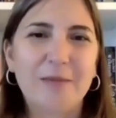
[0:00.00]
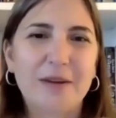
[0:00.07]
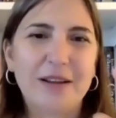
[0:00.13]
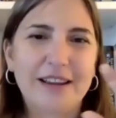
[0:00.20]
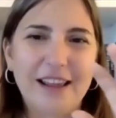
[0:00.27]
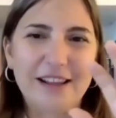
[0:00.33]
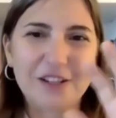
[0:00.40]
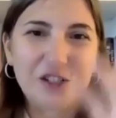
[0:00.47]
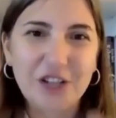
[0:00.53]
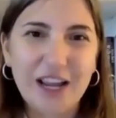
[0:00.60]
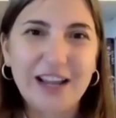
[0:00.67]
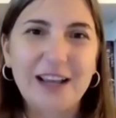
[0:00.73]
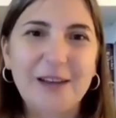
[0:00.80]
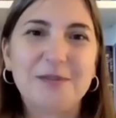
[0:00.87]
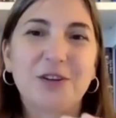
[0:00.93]
and then
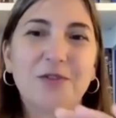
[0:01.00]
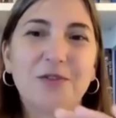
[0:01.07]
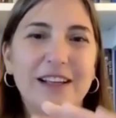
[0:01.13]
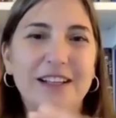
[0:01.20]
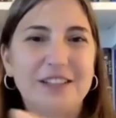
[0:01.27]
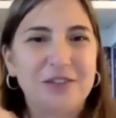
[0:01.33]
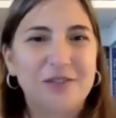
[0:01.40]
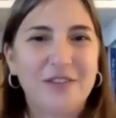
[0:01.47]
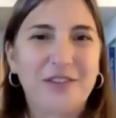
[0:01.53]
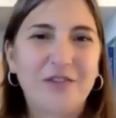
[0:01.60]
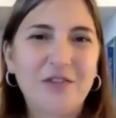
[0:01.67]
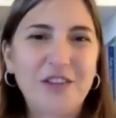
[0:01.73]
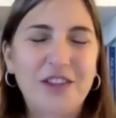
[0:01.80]
Jacob's going to in